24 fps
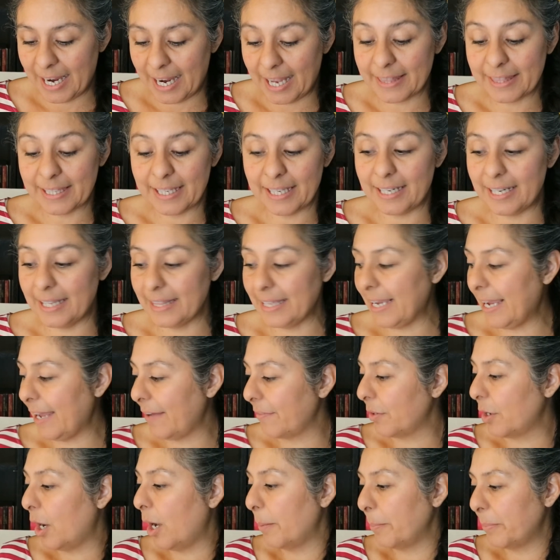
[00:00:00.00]
And then they
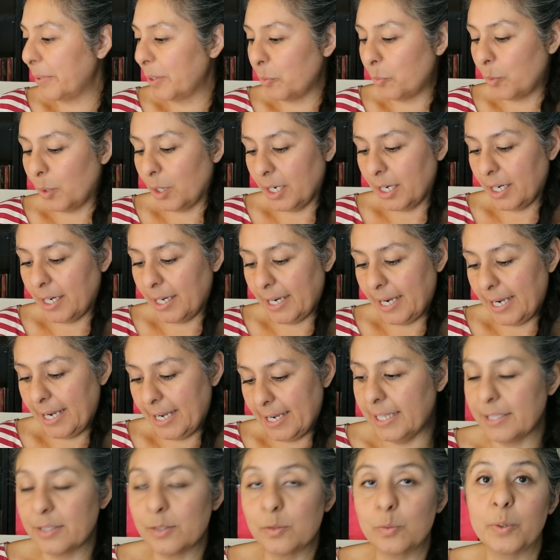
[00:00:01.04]
have copy work.
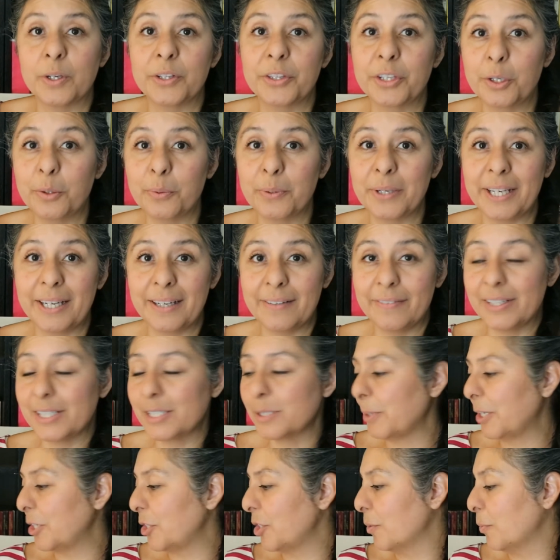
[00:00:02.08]
And this is where the creative
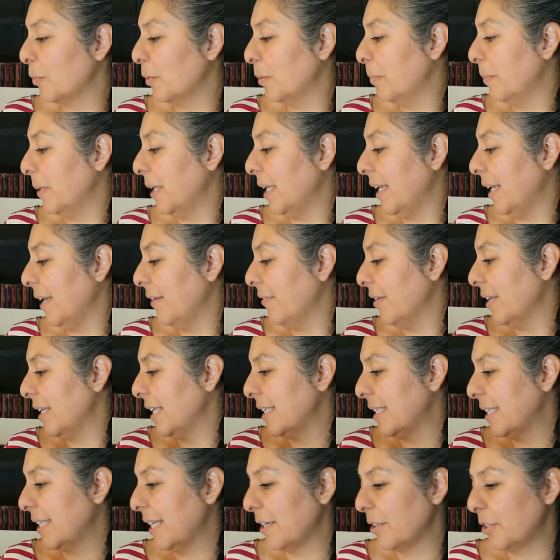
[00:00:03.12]
expression would be if it
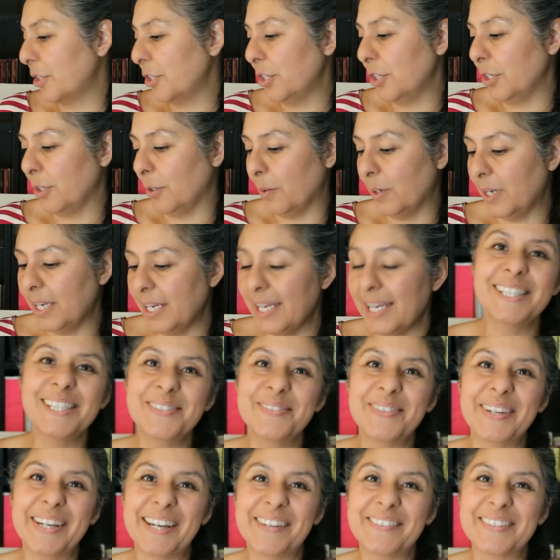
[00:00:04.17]
is there too. This is
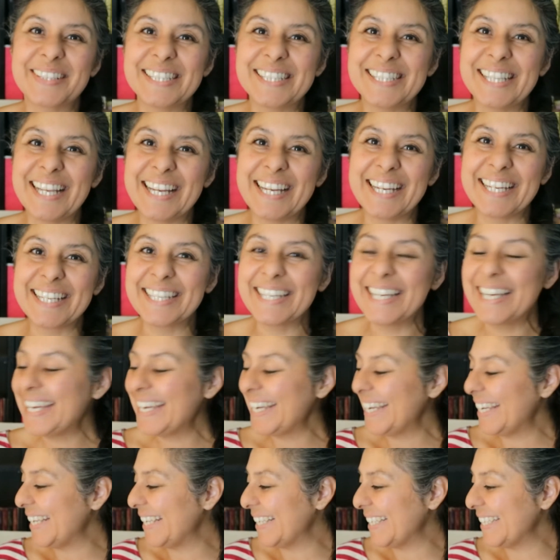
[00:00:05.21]
what I was saying
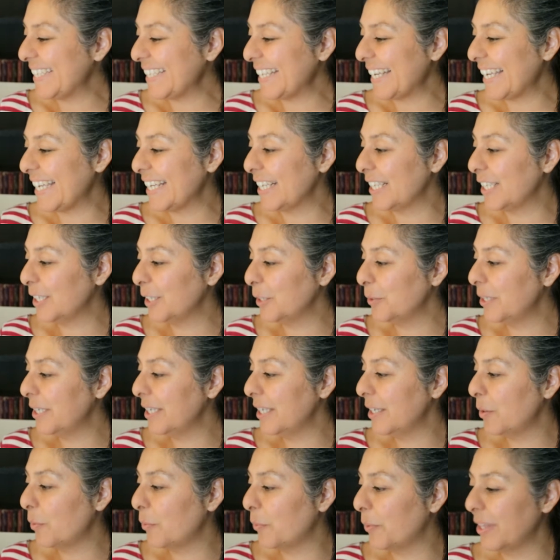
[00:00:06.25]
is
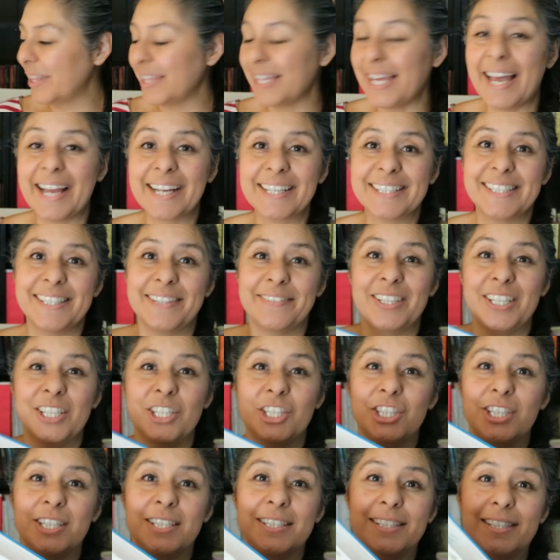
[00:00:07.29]
included with the activity
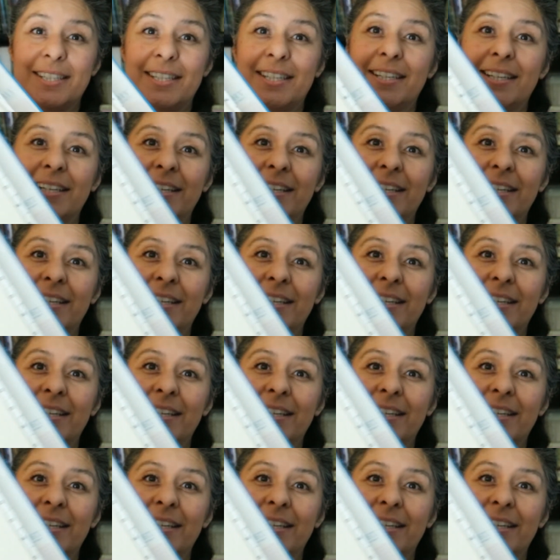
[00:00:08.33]
sheets in